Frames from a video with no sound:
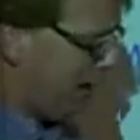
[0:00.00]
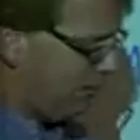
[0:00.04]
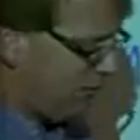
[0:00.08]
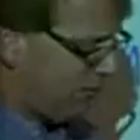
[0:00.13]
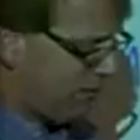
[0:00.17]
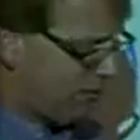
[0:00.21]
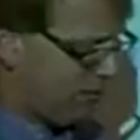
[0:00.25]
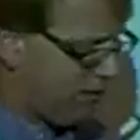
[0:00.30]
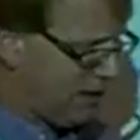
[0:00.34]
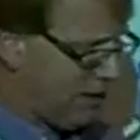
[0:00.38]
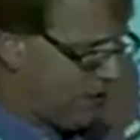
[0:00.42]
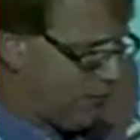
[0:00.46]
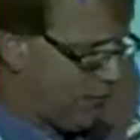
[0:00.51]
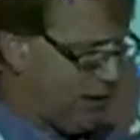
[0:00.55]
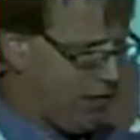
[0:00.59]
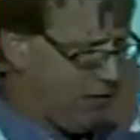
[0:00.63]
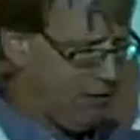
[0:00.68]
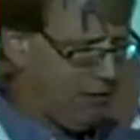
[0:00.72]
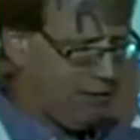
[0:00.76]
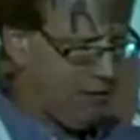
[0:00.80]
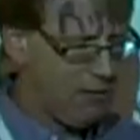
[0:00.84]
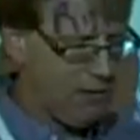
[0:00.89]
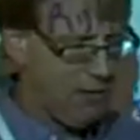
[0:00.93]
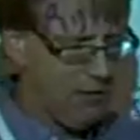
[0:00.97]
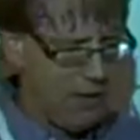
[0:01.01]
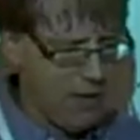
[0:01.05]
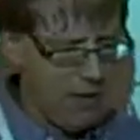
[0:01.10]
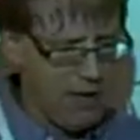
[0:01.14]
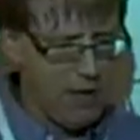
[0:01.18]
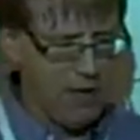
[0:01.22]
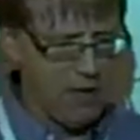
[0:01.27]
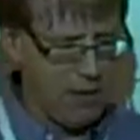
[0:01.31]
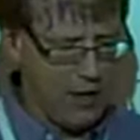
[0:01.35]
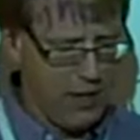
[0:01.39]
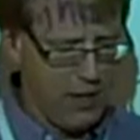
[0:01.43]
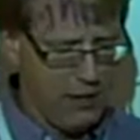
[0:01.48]
has the same rights
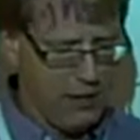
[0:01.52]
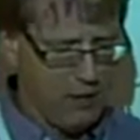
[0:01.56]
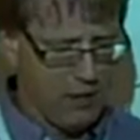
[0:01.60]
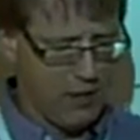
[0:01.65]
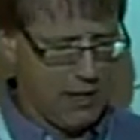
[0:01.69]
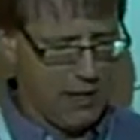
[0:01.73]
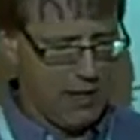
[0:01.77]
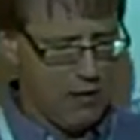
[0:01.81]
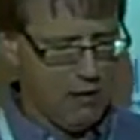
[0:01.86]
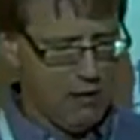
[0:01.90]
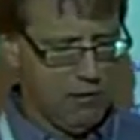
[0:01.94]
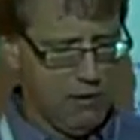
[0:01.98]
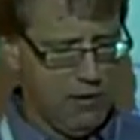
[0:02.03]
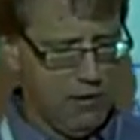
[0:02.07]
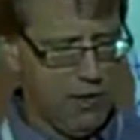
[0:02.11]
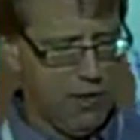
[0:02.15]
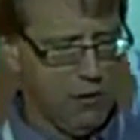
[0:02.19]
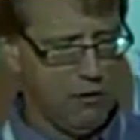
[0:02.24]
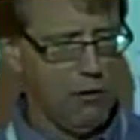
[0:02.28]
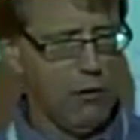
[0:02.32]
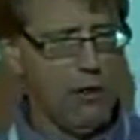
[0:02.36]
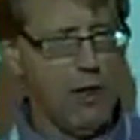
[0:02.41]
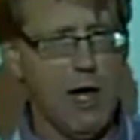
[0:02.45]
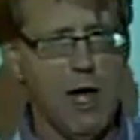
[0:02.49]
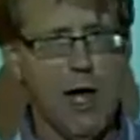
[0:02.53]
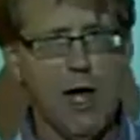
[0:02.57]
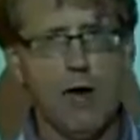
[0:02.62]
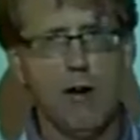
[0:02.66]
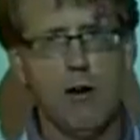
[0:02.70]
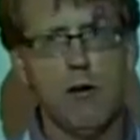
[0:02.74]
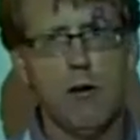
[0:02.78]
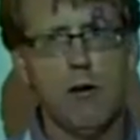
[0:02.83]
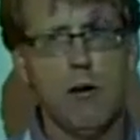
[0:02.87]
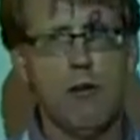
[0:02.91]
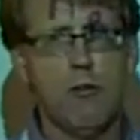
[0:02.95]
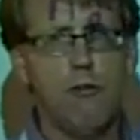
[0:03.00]
that are guaranteed under law and
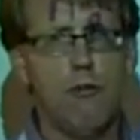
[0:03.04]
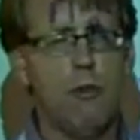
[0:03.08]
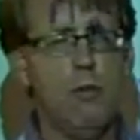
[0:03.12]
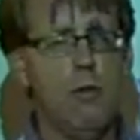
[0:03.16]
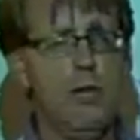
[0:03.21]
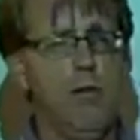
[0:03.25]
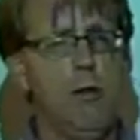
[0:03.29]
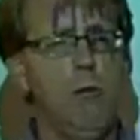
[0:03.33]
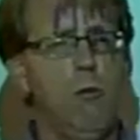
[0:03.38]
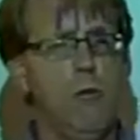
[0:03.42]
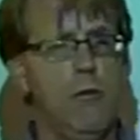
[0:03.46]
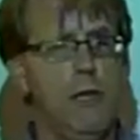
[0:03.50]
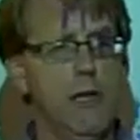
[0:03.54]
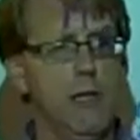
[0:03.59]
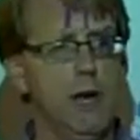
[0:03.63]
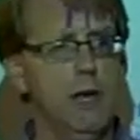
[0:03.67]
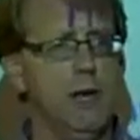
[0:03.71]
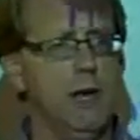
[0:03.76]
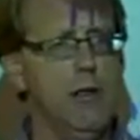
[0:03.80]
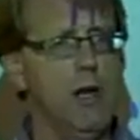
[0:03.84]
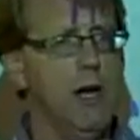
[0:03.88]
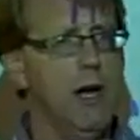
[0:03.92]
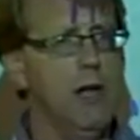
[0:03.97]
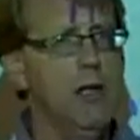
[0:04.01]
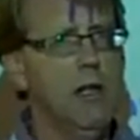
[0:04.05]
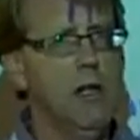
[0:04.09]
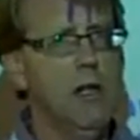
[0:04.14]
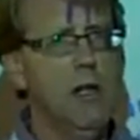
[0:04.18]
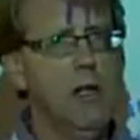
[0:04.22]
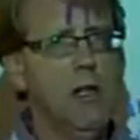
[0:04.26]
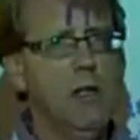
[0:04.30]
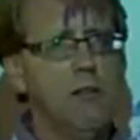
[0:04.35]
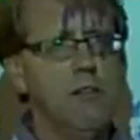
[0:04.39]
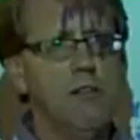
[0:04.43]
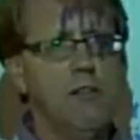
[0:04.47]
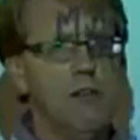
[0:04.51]
are treated equally under law.
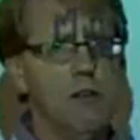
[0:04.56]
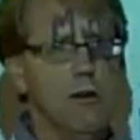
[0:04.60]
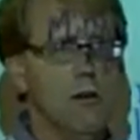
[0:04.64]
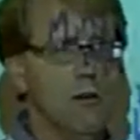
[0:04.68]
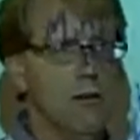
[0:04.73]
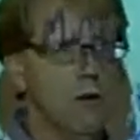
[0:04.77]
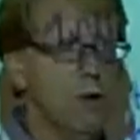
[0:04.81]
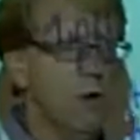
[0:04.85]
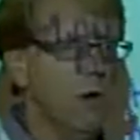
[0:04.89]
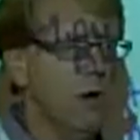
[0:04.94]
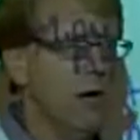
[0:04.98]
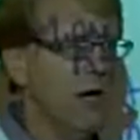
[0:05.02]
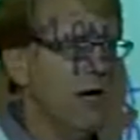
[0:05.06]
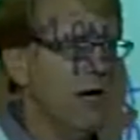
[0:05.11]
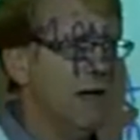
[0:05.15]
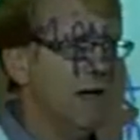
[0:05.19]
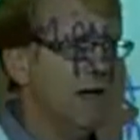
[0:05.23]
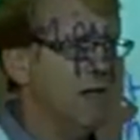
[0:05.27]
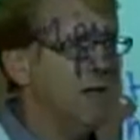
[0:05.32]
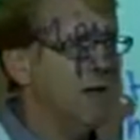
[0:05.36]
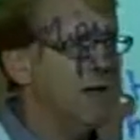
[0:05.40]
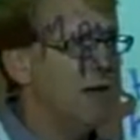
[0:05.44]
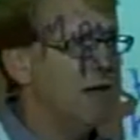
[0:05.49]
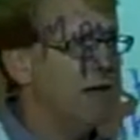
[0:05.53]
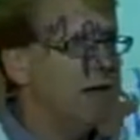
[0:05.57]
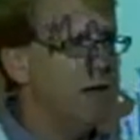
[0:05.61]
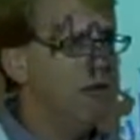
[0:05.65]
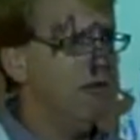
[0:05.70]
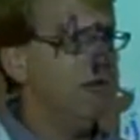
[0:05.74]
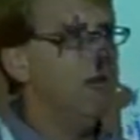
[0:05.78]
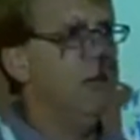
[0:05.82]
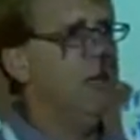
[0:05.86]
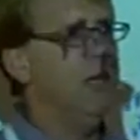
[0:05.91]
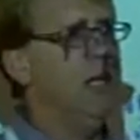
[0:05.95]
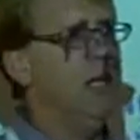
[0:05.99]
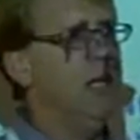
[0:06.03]
So it's not
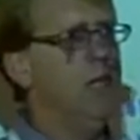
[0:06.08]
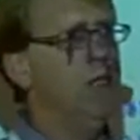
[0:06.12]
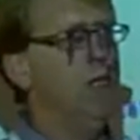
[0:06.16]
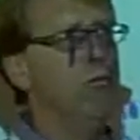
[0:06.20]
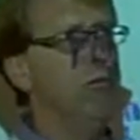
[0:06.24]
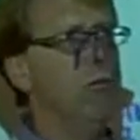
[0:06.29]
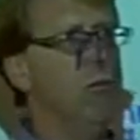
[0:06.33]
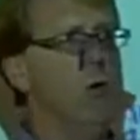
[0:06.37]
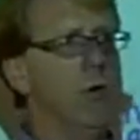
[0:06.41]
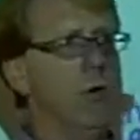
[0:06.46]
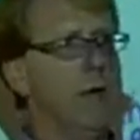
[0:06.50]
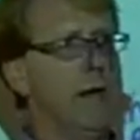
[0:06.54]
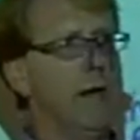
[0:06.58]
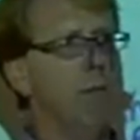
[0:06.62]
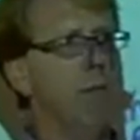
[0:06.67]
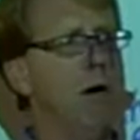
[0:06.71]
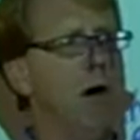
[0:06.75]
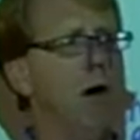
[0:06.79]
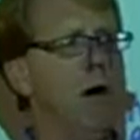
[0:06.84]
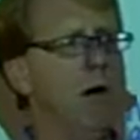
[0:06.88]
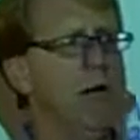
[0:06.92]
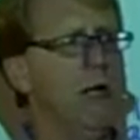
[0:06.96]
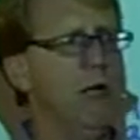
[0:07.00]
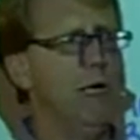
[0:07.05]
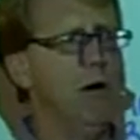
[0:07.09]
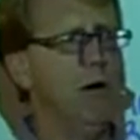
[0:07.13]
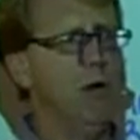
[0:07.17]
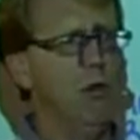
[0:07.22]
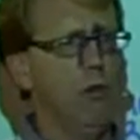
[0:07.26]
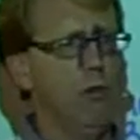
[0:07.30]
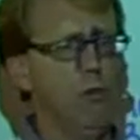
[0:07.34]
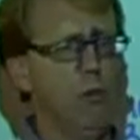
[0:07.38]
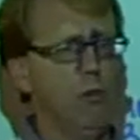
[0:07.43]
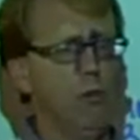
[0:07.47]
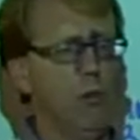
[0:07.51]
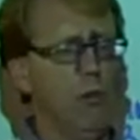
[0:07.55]
just the ruling party or
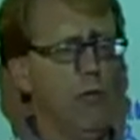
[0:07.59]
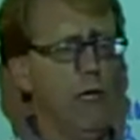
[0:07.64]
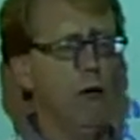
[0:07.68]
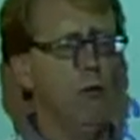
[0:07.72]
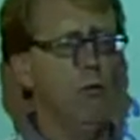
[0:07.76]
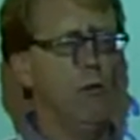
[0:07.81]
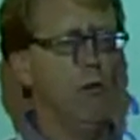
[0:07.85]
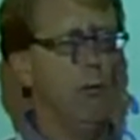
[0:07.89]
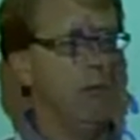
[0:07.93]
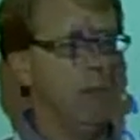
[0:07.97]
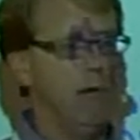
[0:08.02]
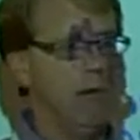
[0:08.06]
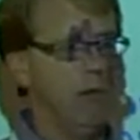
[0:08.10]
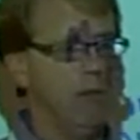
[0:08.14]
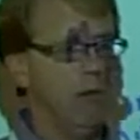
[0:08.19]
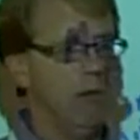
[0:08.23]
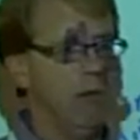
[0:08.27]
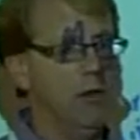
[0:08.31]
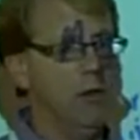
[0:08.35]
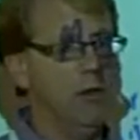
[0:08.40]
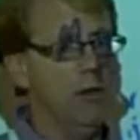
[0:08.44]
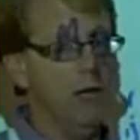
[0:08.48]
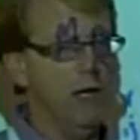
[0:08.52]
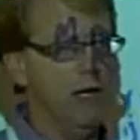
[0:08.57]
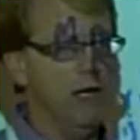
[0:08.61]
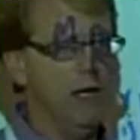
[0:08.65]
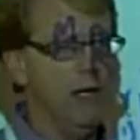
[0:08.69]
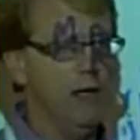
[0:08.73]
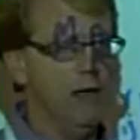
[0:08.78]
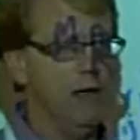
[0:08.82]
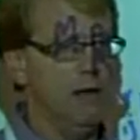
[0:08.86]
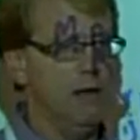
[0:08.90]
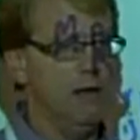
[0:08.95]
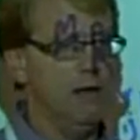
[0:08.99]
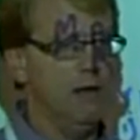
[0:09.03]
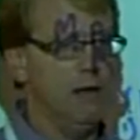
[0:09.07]
the ruling group of people
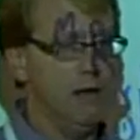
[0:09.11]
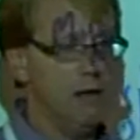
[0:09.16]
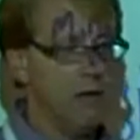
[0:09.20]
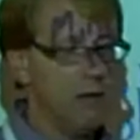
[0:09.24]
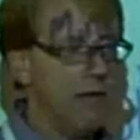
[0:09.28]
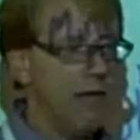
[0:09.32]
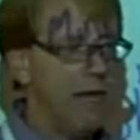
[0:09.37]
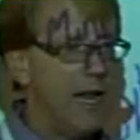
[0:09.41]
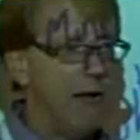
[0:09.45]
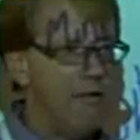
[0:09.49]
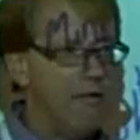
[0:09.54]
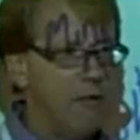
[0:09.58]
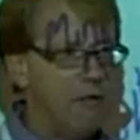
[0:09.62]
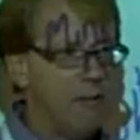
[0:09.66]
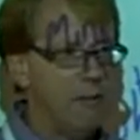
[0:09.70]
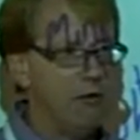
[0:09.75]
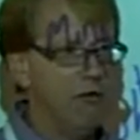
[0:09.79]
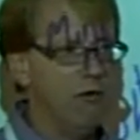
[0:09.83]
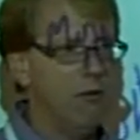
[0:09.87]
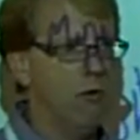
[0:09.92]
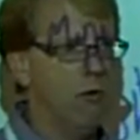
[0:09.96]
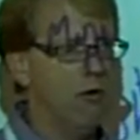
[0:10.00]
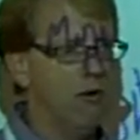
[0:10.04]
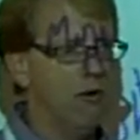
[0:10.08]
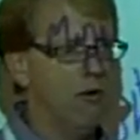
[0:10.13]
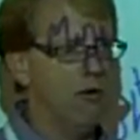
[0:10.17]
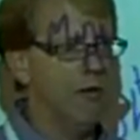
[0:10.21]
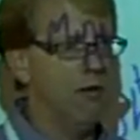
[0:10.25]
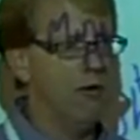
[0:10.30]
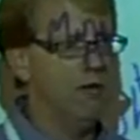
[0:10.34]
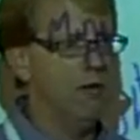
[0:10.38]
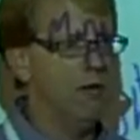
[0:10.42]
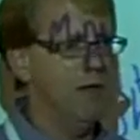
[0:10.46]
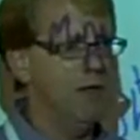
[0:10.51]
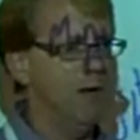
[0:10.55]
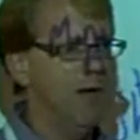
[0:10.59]
that have the majority in the
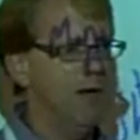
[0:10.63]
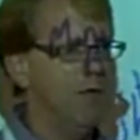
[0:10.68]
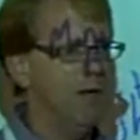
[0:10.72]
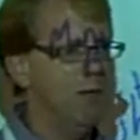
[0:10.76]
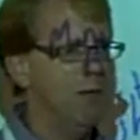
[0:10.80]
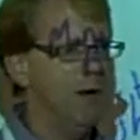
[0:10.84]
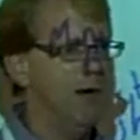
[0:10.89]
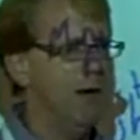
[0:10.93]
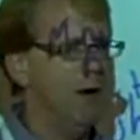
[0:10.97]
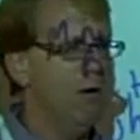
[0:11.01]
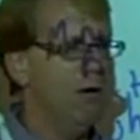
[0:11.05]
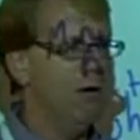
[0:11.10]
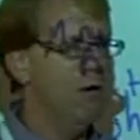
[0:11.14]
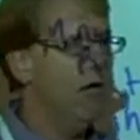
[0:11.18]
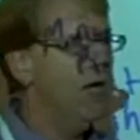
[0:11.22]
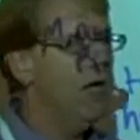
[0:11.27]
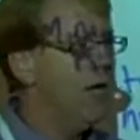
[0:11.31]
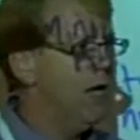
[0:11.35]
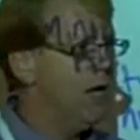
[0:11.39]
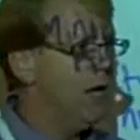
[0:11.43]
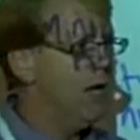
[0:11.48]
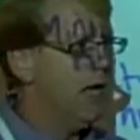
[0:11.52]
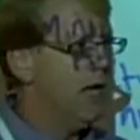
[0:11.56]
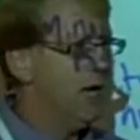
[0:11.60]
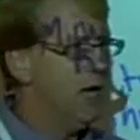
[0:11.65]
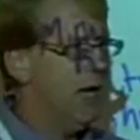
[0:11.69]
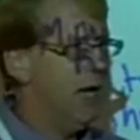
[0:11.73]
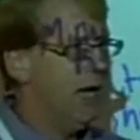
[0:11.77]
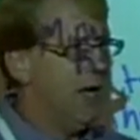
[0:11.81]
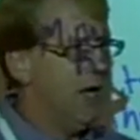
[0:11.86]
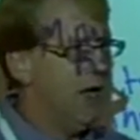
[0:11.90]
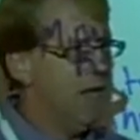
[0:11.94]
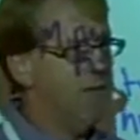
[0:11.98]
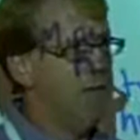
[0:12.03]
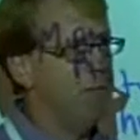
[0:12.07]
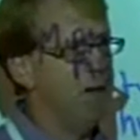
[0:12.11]
country that have the power.
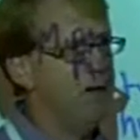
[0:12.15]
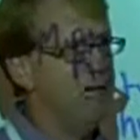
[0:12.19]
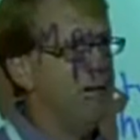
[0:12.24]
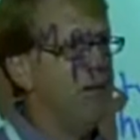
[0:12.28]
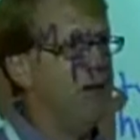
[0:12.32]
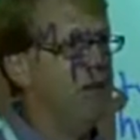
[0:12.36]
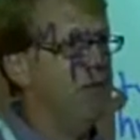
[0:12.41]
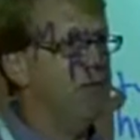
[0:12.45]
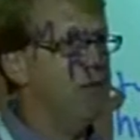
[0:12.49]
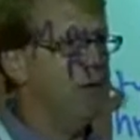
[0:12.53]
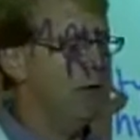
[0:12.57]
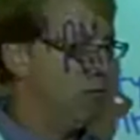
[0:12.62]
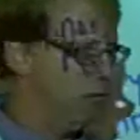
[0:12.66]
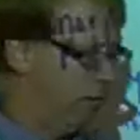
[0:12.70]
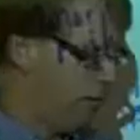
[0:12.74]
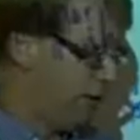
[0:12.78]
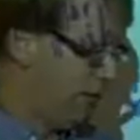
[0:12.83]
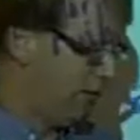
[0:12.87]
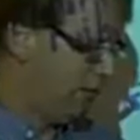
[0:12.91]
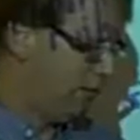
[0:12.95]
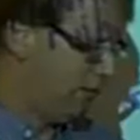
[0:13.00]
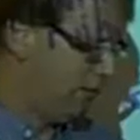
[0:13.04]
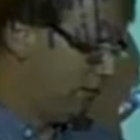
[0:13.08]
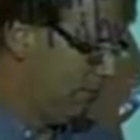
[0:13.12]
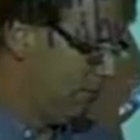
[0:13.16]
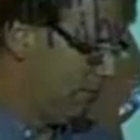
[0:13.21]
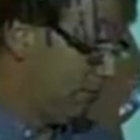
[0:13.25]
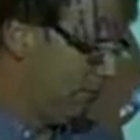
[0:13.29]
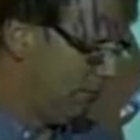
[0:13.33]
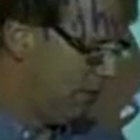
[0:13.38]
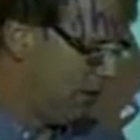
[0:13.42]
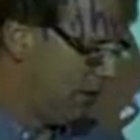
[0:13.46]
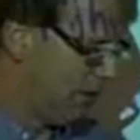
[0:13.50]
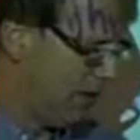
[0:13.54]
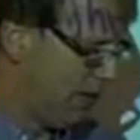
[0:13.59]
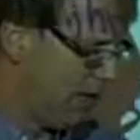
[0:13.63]
Everybody has equal rights,
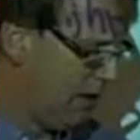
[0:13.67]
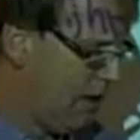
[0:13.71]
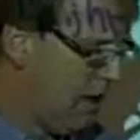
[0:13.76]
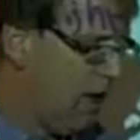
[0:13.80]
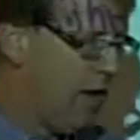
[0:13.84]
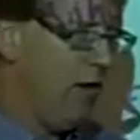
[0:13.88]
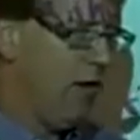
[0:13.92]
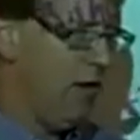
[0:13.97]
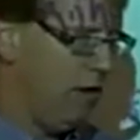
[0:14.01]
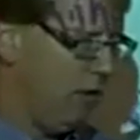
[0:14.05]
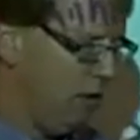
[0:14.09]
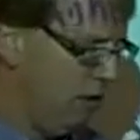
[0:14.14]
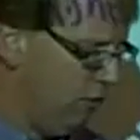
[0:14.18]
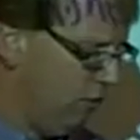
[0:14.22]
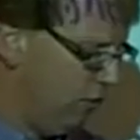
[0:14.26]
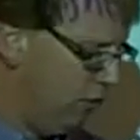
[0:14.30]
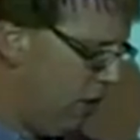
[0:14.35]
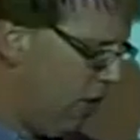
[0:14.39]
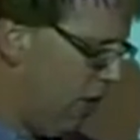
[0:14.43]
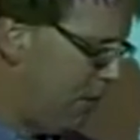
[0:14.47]
okay? And those are